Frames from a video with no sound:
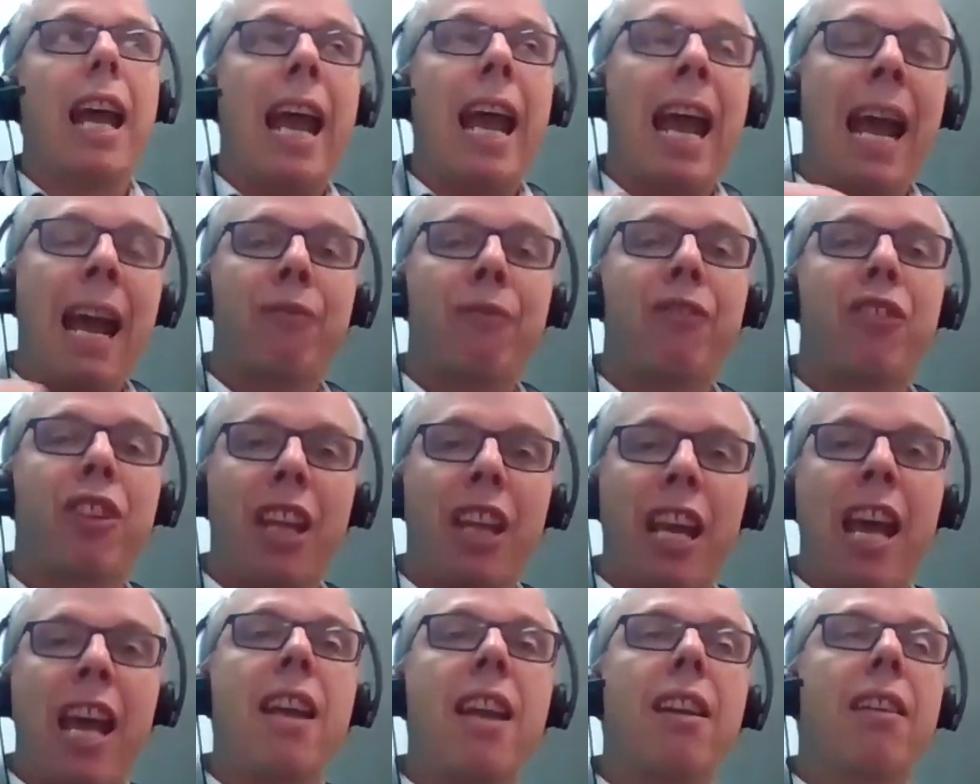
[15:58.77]
After
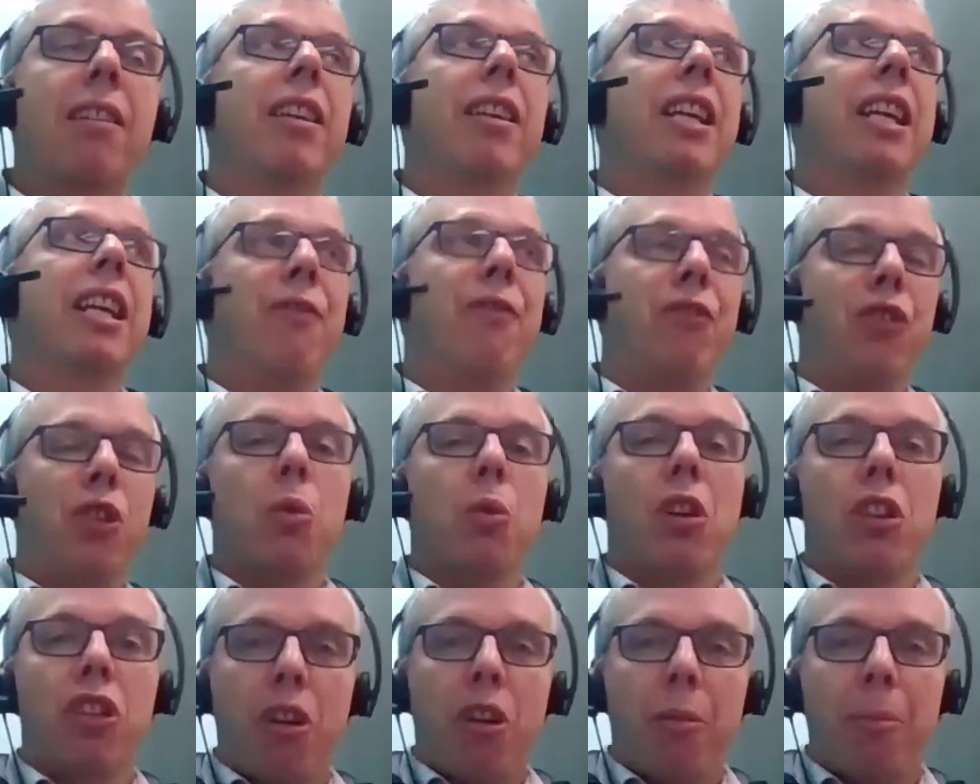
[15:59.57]
that, if
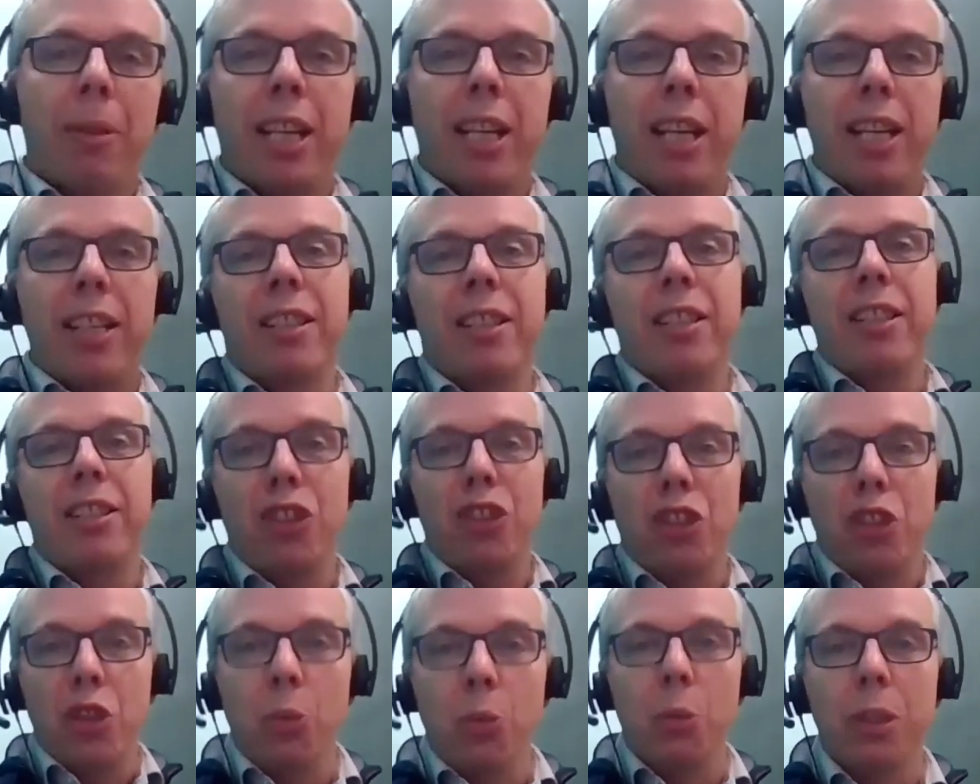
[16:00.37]
you are nominated,
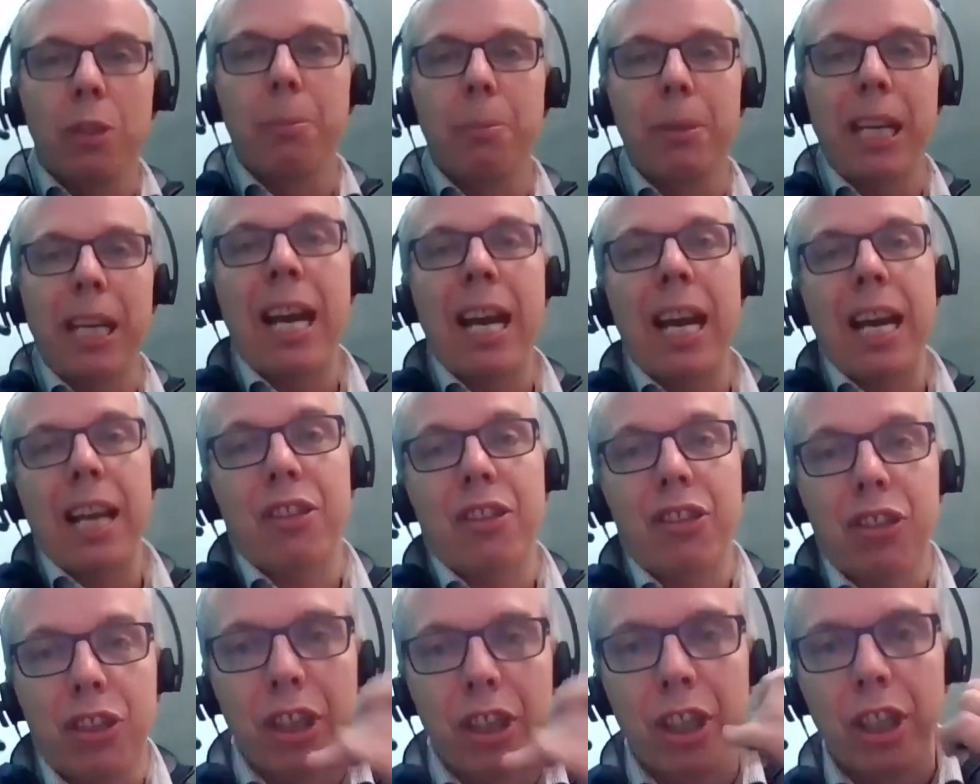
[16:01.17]
you will be
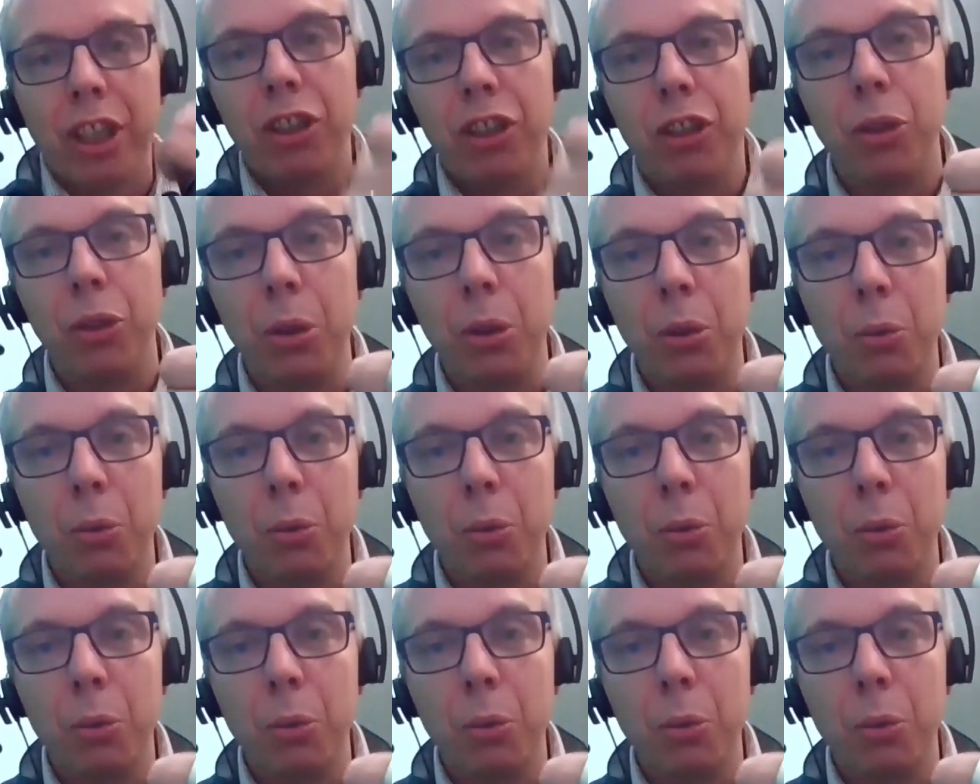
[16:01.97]
asked, do you